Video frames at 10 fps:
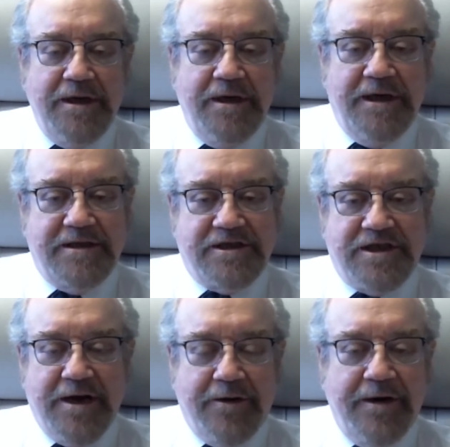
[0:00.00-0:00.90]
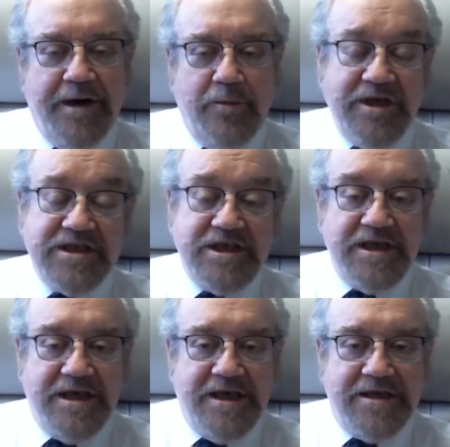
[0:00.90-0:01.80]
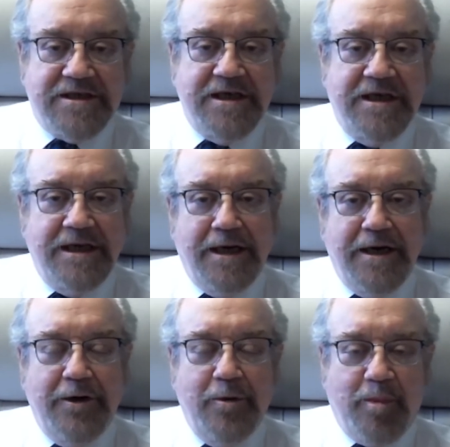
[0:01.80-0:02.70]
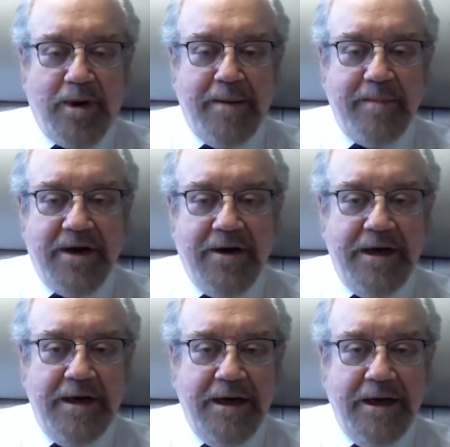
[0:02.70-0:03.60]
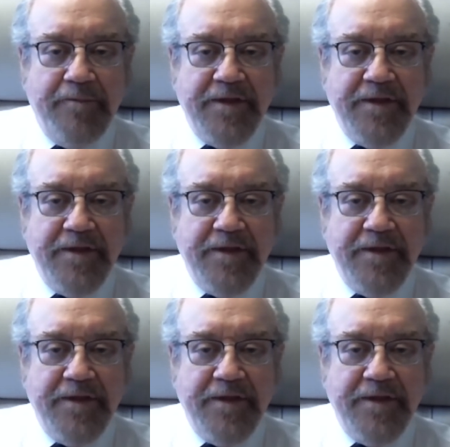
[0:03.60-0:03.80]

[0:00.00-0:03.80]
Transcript: etc. And we see these in unknown primary, and uh,